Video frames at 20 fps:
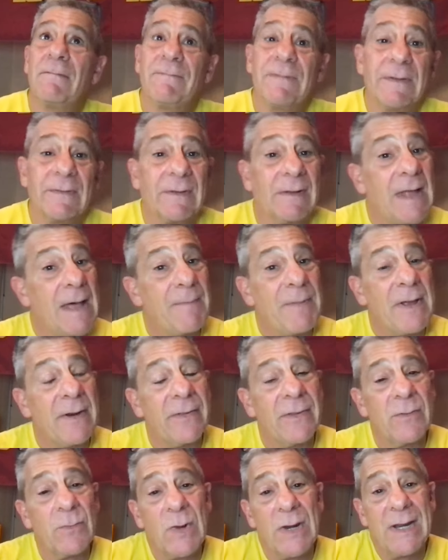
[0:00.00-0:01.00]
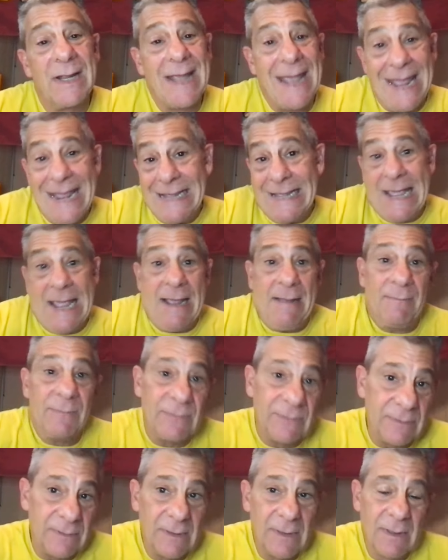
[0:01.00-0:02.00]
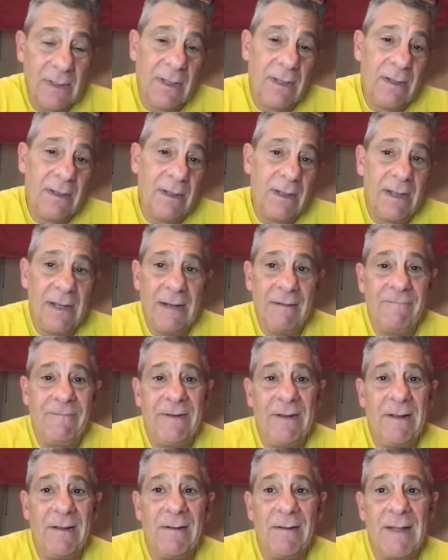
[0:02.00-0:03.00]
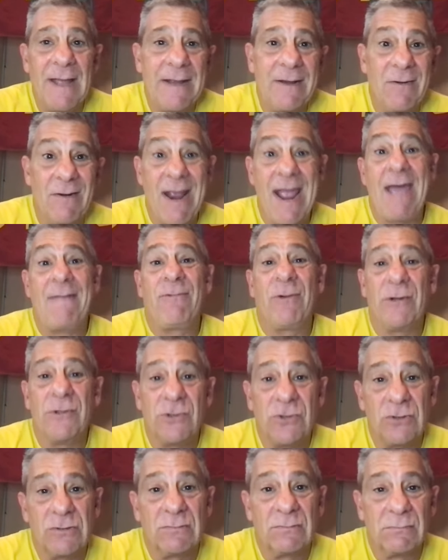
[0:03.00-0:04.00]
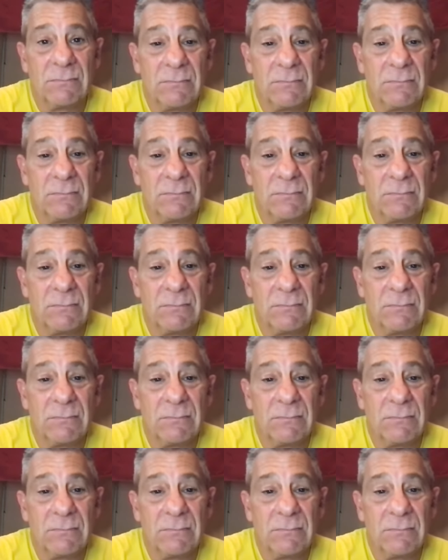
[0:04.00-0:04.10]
Feels a lot better than winning eight games and feeling like you're average.